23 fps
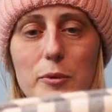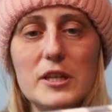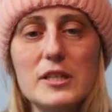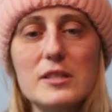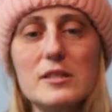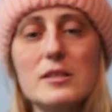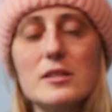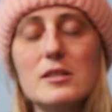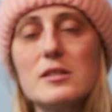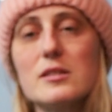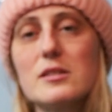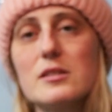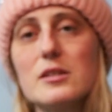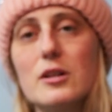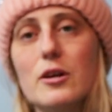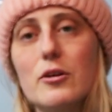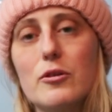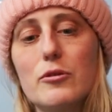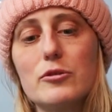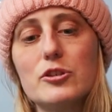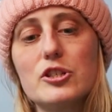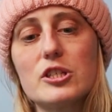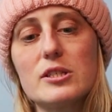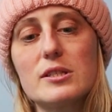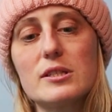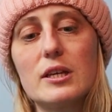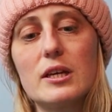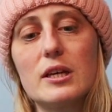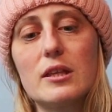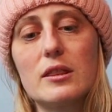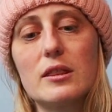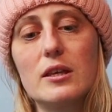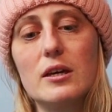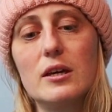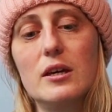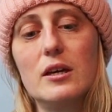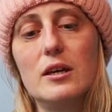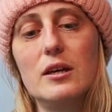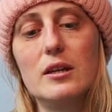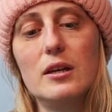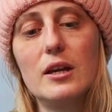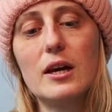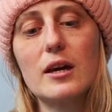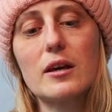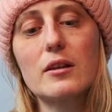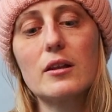pieces. So just like the
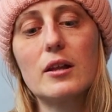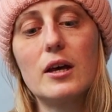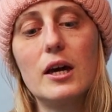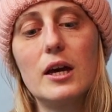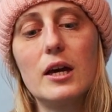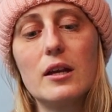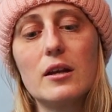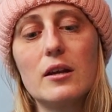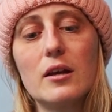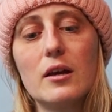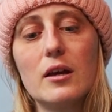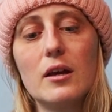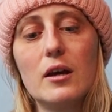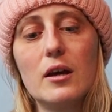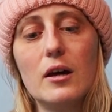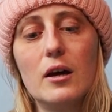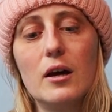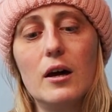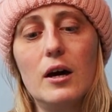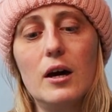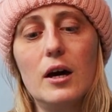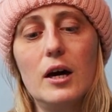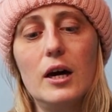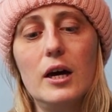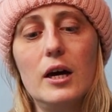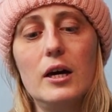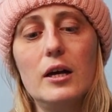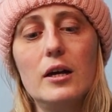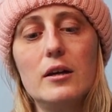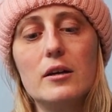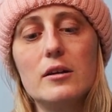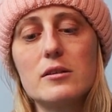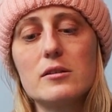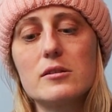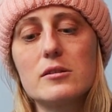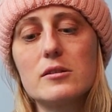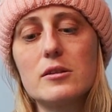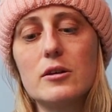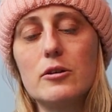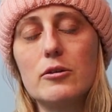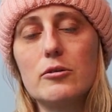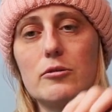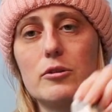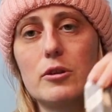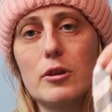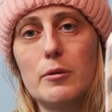neckline, I
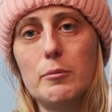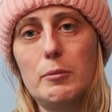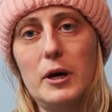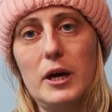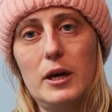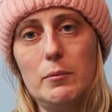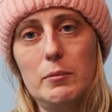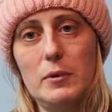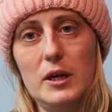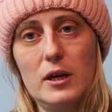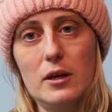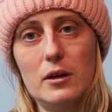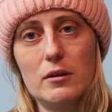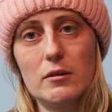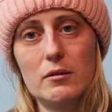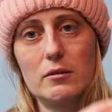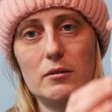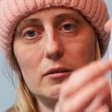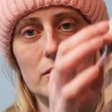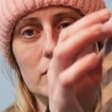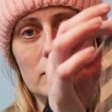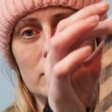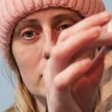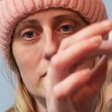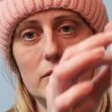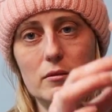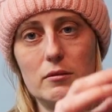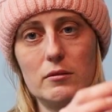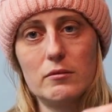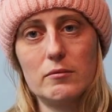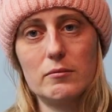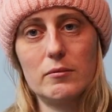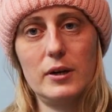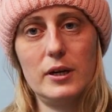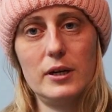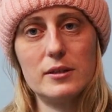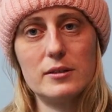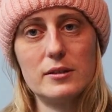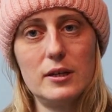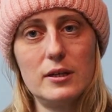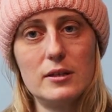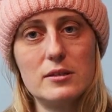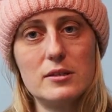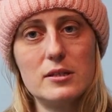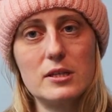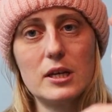sewed the piping right
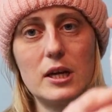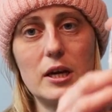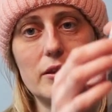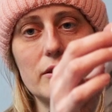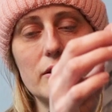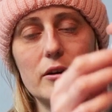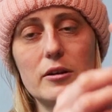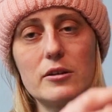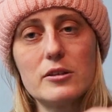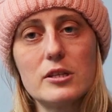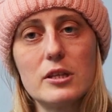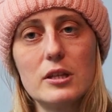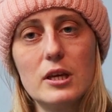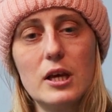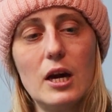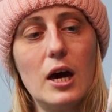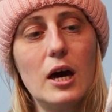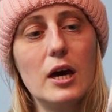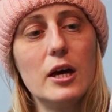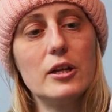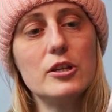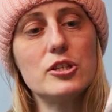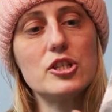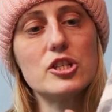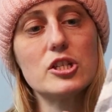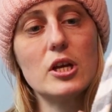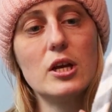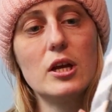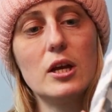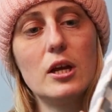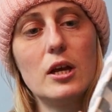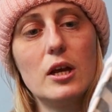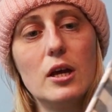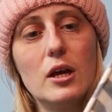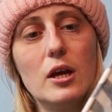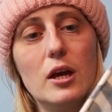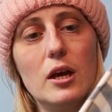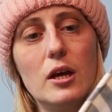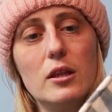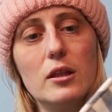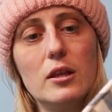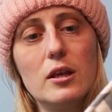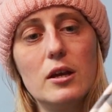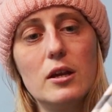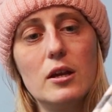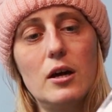sides together to the edge,
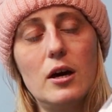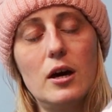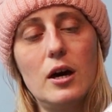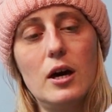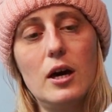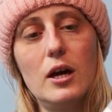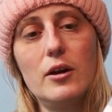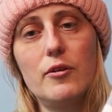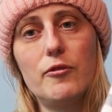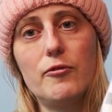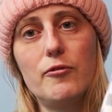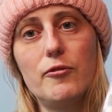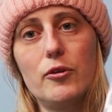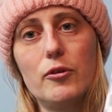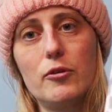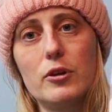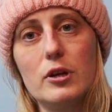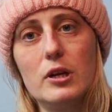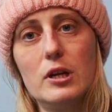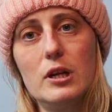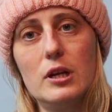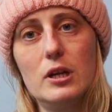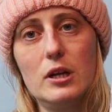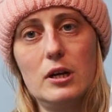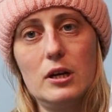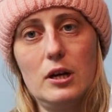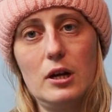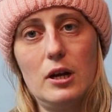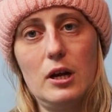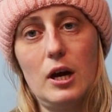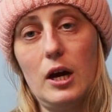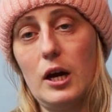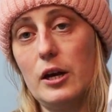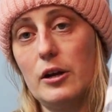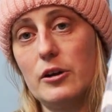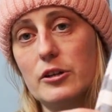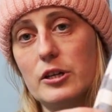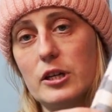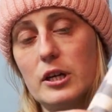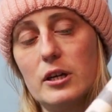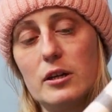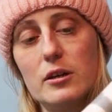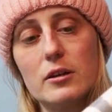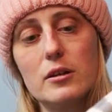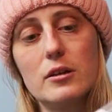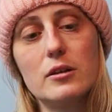and then I folded it in and ironed
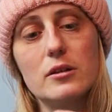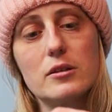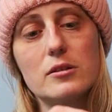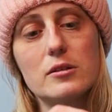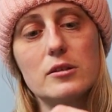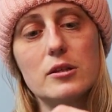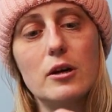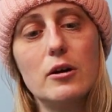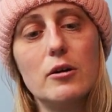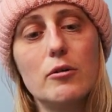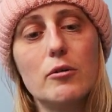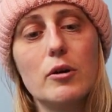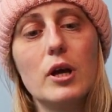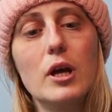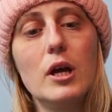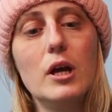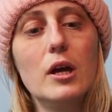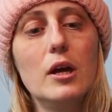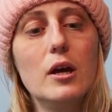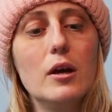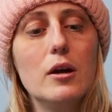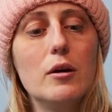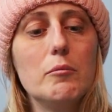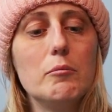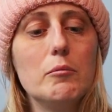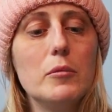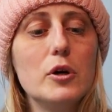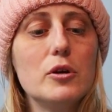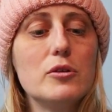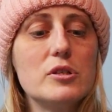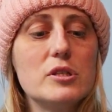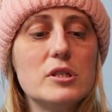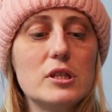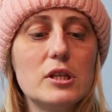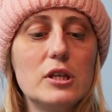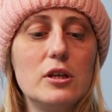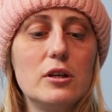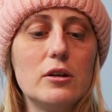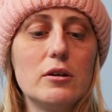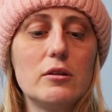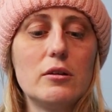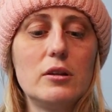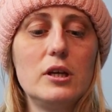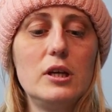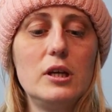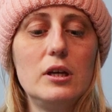it. So most
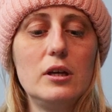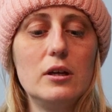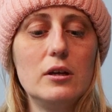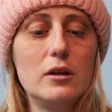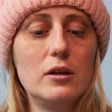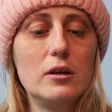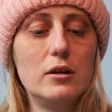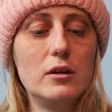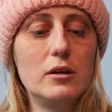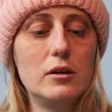securely,